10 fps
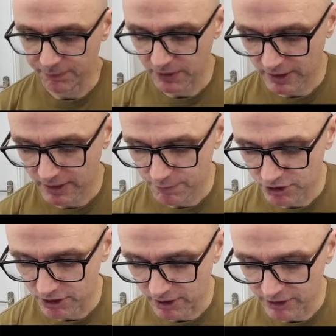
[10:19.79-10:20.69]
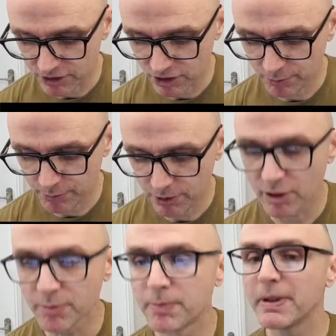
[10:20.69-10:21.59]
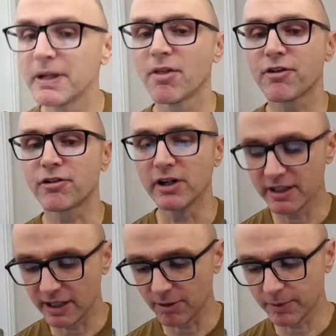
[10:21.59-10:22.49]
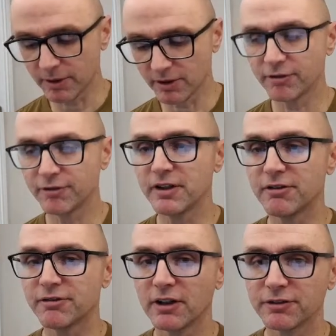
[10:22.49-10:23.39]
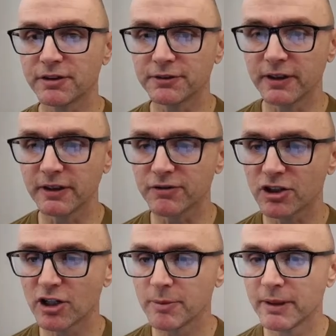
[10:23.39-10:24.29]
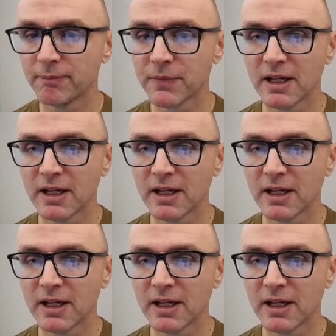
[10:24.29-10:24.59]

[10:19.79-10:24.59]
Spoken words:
Okay, so let's just probe pin 3, the output of the 555 timer,